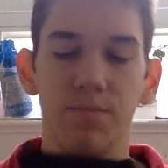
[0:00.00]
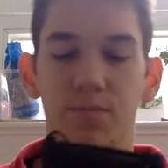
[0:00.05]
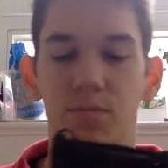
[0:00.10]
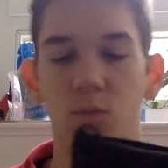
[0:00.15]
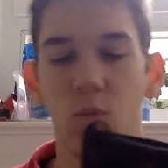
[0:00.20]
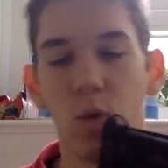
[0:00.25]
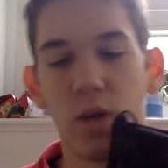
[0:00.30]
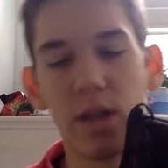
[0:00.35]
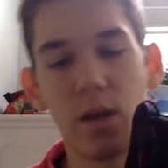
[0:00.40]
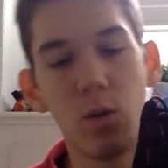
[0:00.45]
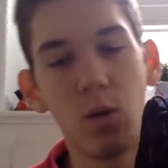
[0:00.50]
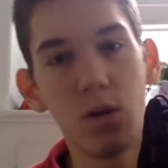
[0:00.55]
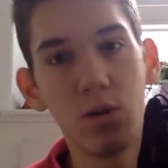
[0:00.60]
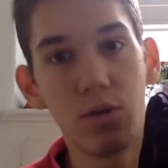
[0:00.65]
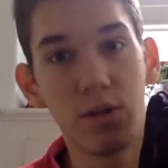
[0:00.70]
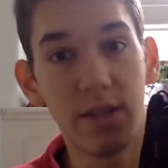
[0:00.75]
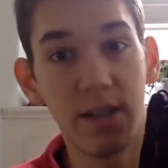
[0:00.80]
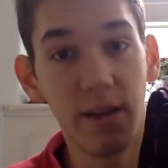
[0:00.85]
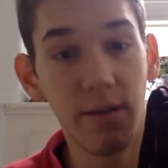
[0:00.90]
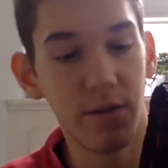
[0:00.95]
what I want to
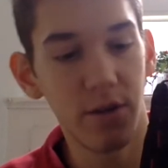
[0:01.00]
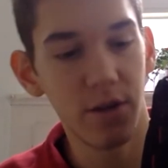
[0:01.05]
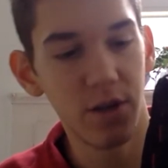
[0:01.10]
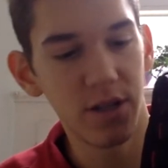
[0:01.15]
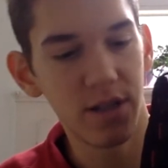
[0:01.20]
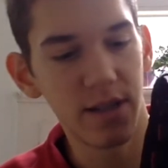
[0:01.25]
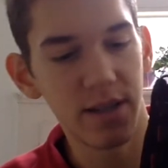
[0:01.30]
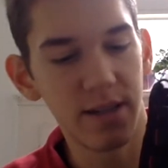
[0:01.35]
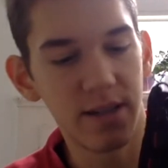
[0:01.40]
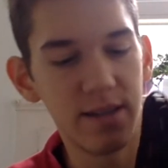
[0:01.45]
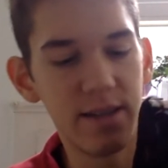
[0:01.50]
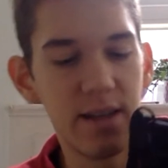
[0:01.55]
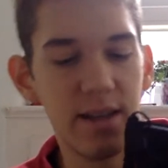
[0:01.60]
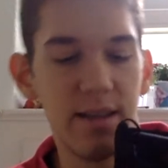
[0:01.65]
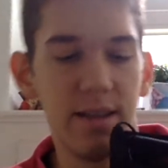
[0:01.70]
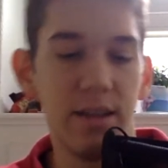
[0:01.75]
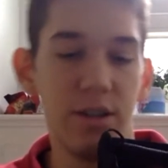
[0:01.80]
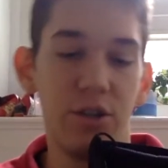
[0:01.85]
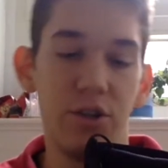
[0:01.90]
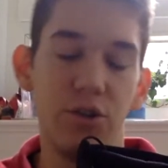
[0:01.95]
say first is
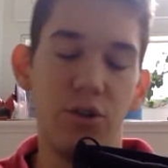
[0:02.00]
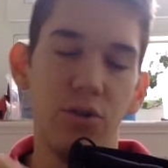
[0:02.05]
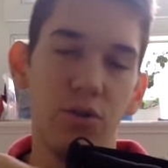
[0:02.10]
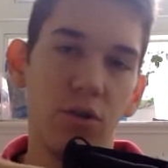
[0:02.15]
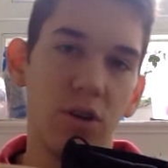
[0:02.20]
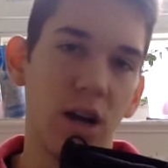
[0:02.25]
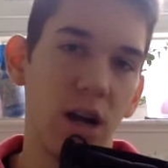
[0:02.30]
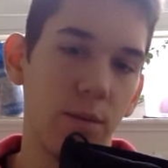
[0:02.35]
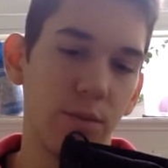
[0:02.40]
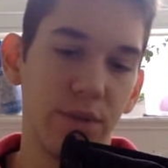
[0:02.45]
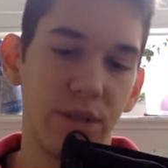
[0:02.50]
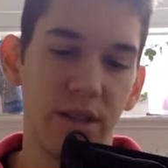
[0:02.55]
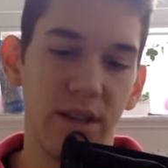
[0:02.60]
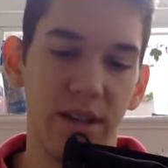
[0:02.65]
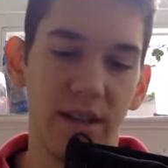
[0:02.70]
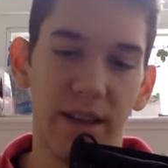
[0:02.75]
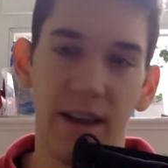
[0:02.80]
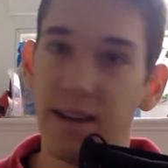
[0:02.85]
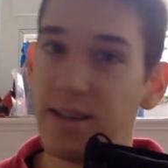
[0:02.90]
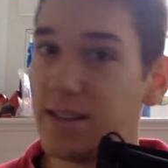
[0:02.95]
that this shoe comes
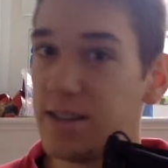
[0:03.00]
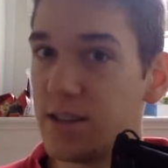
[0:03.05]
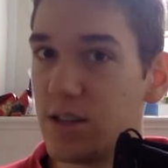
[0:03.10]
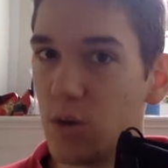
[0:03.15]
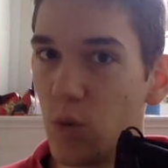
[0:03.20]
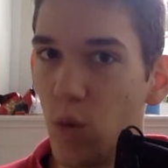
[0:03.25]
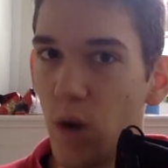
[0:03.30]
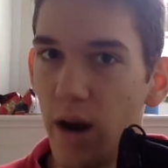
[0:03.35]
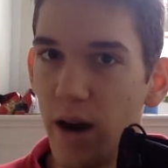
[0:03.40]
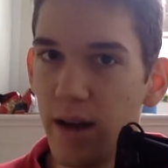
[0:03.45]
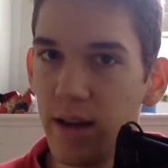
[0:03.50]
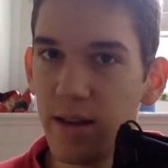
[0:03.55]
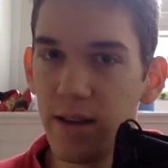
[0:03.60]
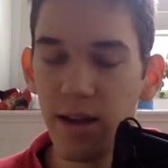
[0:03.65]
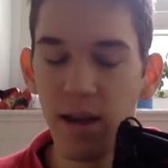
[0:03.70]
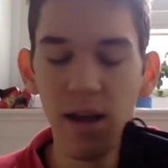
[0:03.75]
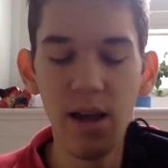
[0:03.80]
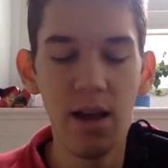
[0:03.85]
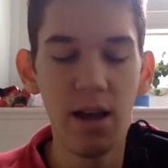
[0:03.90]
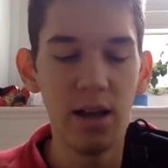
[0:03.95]
in extra wide.
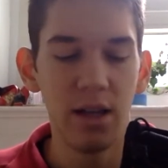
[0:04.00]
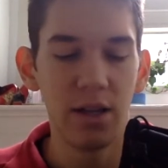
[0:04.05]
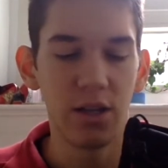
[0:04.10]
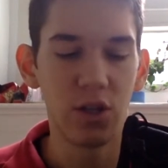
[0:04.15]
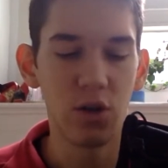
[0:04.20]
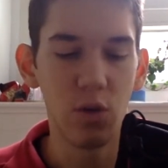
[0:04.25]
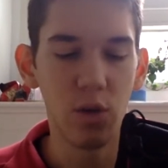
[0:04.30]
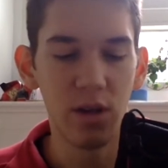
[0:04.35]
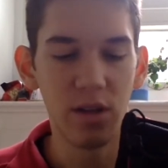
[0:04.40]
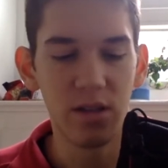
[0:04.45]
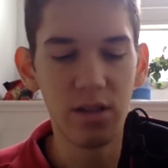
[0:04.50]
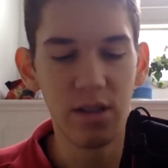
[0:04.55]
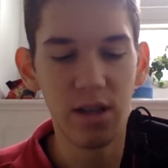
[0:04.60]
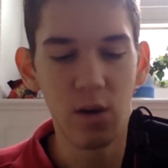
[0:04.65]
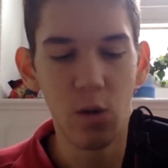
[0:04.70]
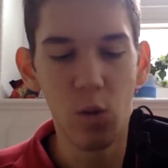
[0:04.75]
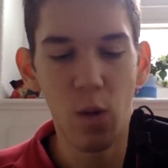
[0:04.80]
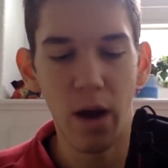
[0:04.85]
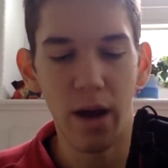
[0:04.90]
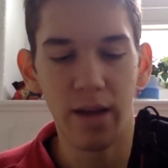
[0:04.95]
So it's
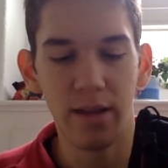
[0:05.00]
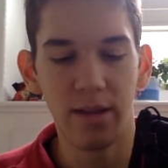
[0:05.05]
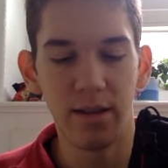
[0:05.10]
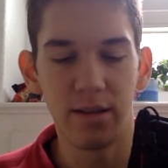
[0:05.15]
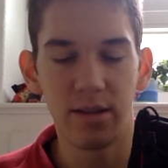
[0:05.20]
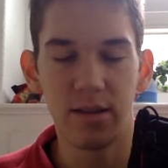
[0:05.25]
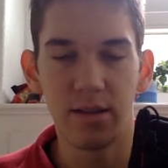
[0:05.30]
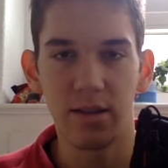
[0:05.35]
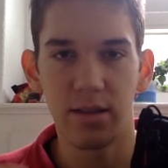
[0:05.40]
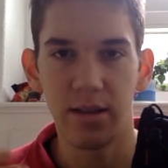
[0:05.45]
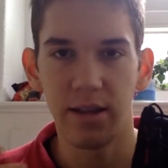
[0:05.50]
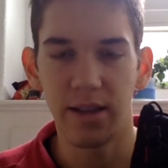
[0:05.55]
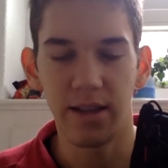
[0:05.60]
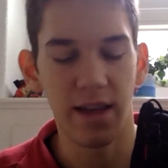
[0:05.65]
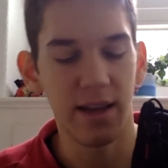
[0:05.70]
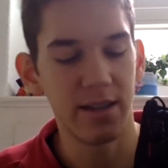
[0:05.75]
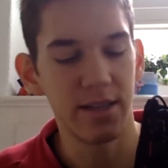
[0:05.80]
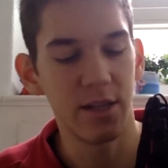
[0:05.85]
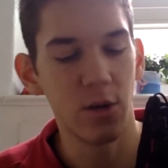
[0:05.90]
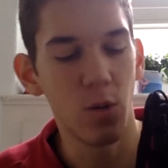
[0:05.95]
the widest. It
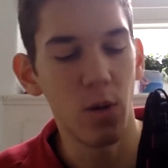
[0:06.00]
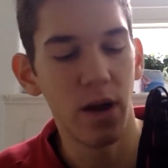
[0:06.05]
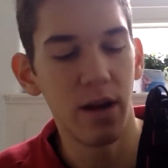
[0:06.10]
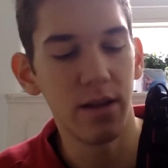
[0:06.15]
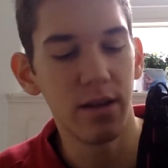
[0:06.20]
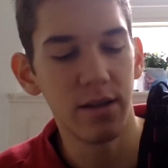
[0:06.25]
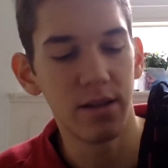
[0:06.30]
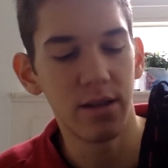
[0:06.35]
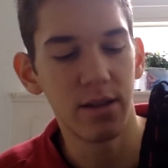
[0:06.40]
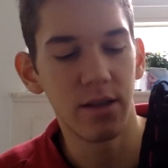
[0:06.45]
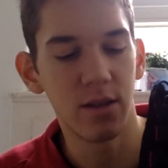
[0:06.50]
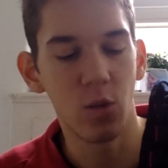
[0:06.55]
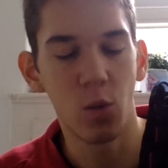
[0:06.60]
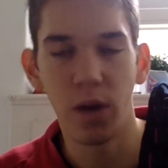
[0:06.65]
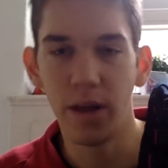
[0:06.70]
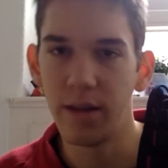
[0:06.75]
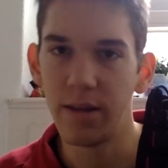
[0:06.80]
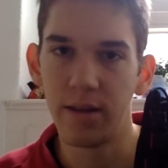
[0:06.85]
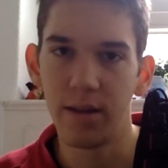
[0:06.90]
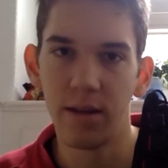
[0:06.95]
has the widest
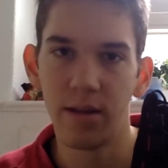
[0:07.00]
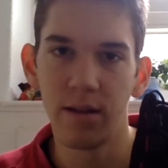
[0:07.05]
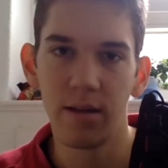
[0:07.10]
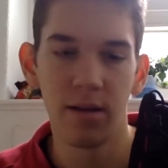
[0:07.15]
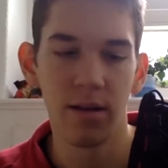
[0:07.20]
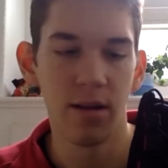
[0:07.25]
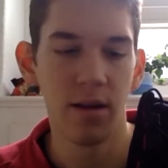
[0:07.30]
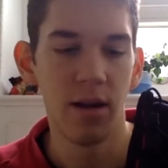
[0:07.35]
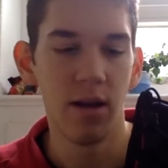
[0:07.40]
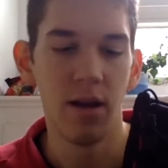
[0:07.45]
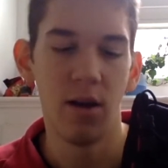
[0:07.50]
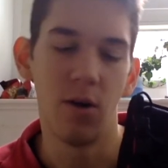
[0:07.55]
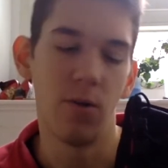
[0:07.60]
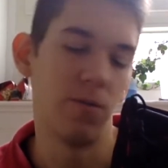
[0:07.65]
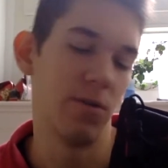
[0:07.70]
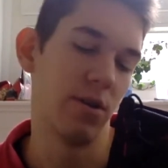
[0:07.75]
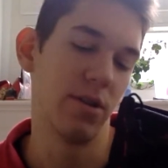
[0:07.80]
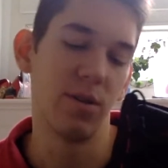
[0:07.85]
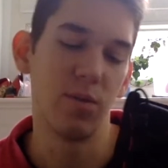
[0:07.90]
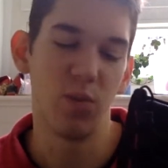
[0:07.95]
width
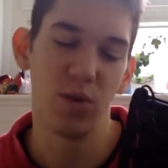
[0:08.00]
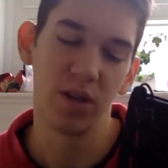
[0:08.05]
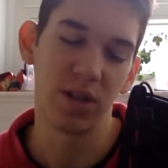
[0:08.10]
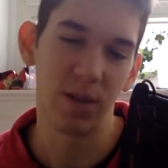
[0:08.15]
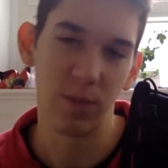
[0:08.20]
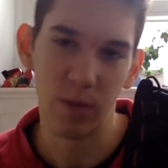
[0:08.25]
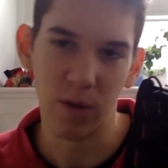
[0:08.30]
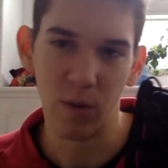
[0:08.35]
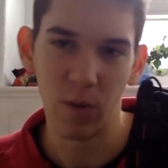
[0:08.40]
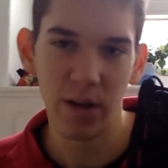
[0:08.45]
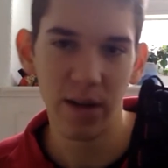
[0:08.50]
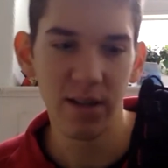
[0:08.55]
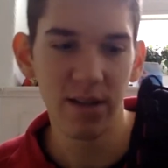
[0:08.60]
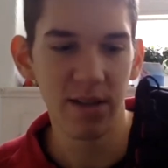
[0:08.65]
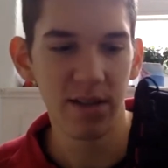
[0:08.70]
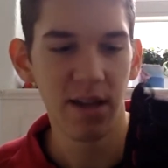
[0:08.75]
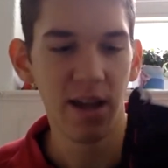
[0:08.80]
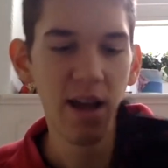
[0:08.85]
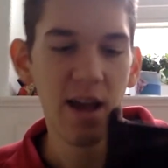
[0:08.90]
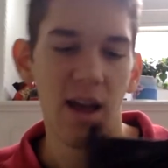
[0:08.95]
of all the possible
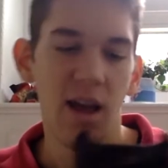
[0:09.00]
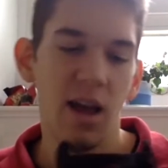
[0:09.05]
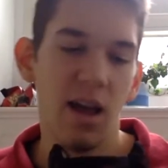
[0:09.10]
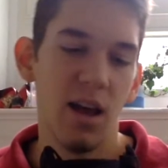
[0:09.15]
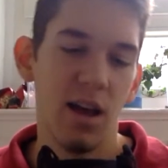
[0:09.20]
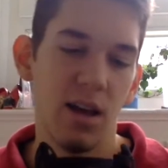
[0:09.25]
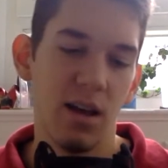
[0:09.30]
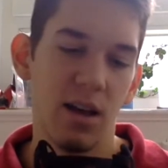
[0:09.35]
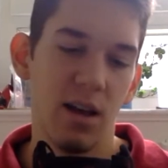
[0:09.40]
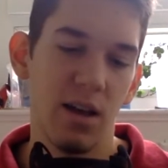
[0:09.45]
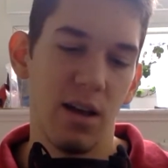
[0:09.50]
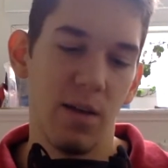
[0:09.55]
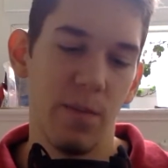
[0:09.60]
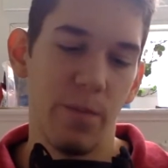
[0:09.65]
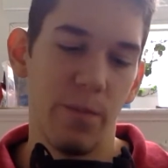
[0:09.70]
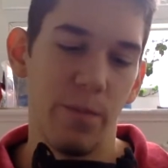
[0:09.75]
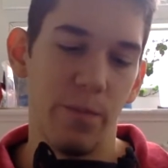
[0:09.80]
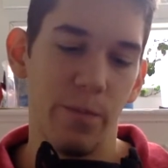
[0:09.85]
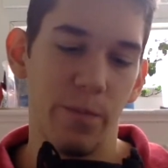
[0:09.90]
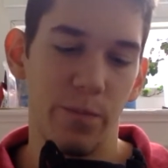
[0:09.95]
widths.
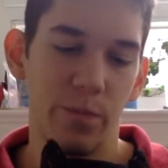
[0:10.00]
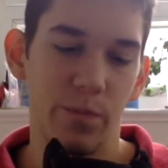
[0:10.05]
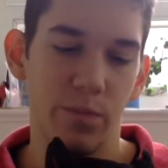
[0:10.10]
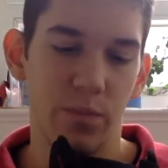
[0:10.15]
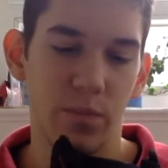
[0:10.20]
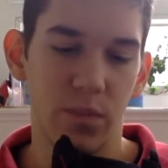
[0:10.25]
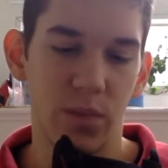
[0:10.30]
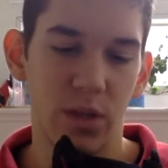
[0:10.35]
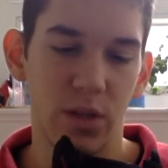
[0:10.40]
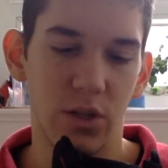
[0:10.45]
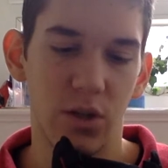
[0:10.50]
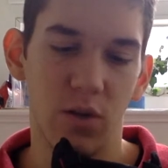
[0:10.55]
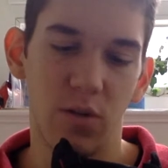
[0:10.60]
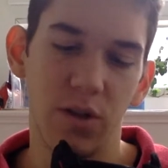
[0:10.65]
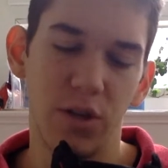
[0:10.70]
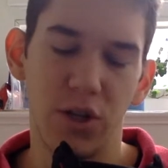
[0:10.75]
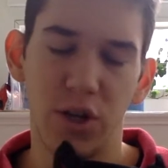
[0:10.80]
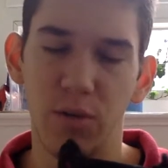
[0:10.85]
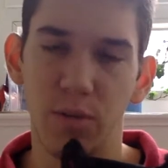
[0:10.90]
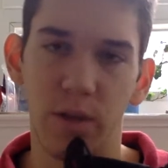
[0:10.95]
So
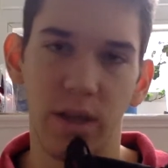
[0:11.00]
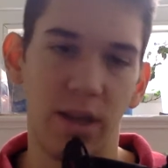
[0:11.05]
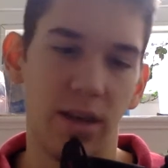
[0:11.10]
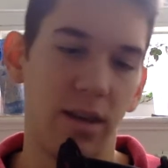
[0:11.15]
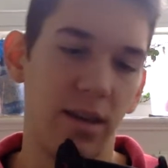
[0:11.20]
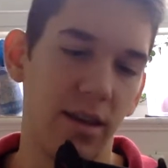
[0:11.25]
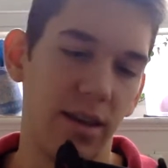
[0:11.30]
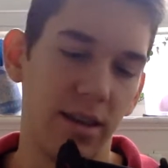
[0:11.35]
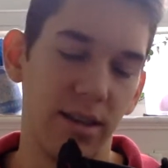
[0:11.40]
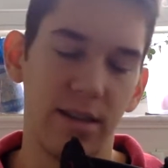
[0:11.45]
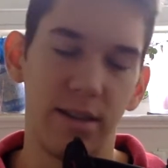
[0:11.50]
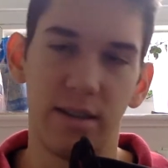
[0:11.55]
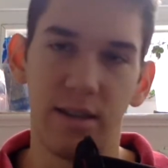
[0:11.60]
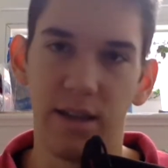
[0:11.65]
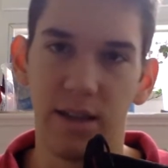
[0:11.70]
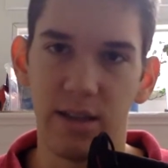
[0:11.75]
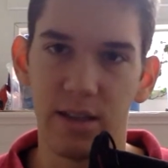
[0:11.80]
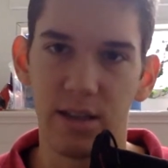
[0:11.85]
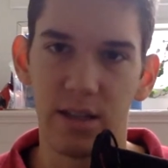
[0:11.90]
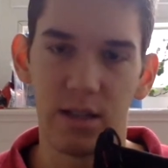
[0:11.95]
in Germany,
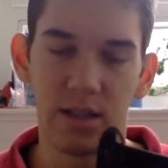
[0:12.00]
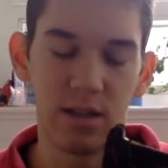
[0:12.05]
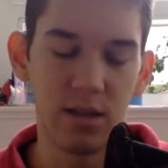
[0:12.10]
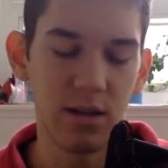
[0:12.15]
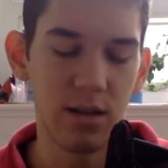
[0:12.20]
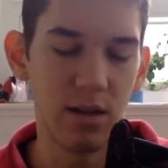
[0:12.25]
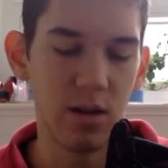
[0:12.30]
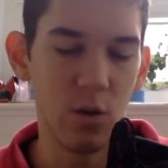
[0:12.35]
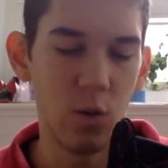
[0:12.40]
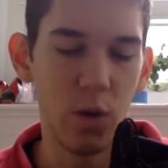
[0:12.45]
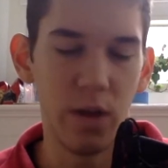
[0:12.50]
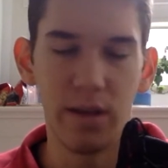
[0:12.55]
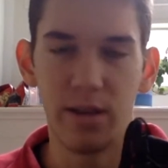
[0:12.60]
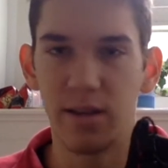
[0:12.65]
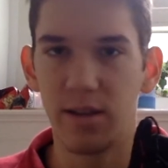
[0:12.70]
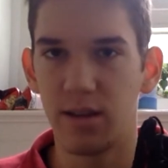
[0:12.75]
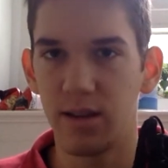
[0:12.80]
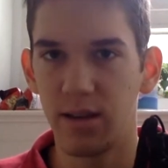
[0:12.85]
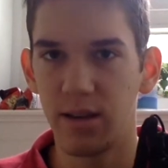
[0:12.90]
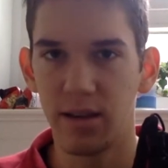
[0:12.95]
it's
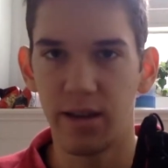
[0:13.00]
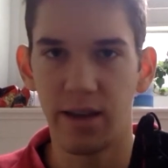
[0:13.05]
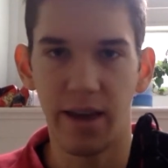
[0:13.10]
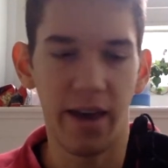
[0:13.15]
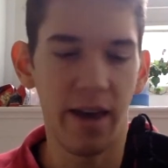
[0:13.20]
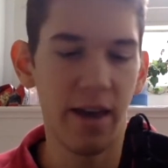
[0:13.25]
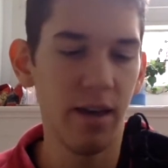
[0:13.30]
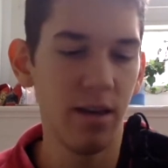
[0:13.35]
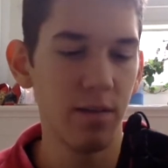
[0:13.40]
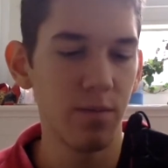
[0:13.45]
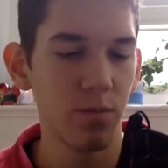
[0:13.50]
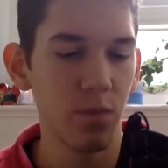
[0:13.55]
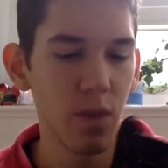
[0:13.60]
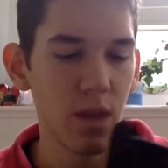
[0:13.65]
width K.